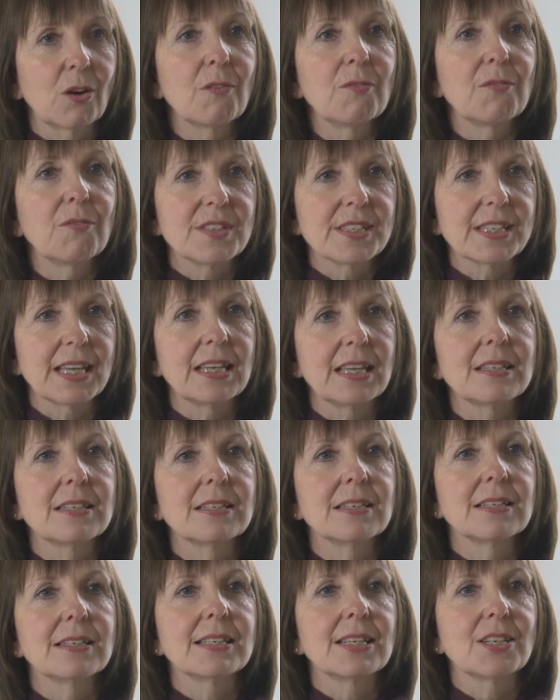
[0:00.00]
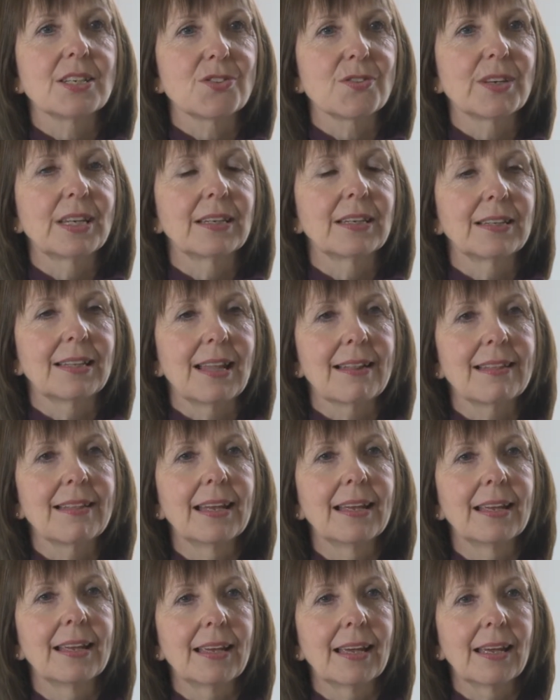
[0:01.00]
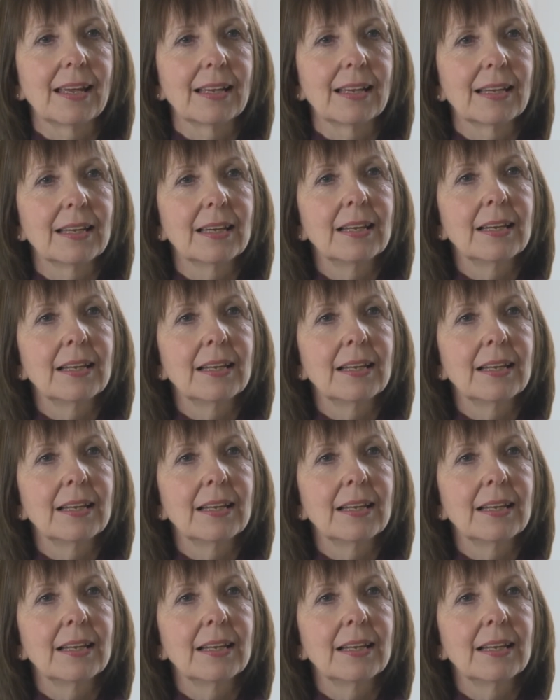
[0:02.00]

conversations, it triggered their thinking.